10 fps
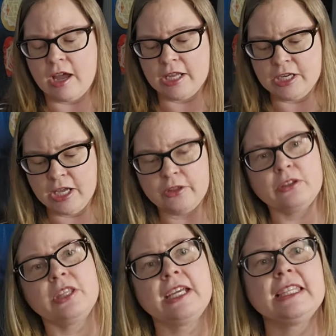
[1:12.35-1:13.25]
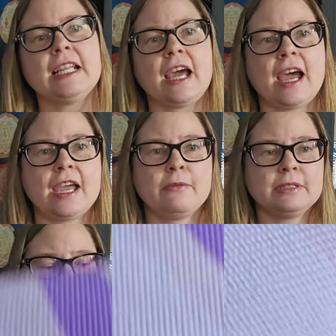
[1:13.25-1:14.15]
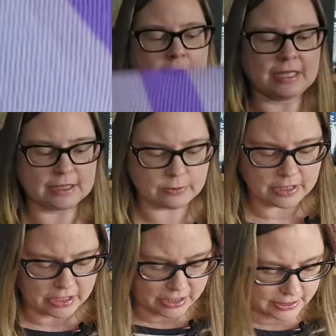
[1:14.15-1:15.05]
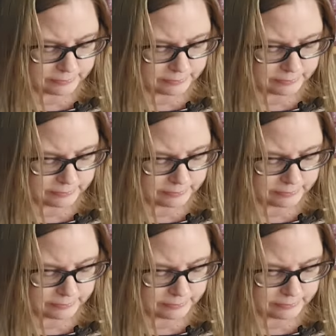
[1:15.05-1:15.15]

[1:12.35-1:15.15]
Another thing that I was not impressed with,